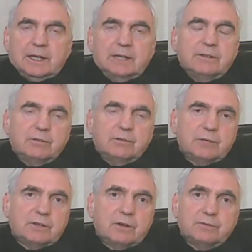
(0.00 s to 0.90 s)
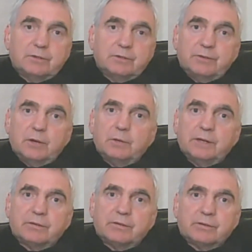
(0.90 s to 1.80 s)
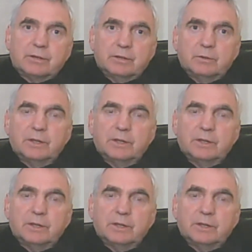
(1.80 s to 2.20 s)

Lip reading: And this went on for a few weeks.